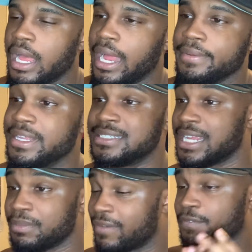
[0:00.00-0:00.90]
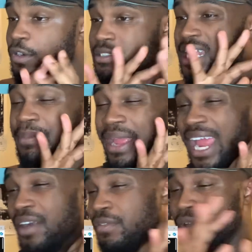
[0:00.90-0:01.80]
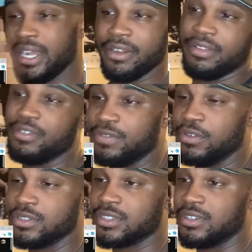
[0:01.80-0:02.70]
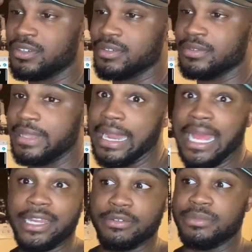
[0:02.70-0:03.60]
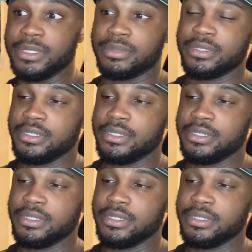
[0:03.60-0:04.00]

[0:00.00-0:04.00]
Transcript: This is like my first time ever hearing the full song that I can remember.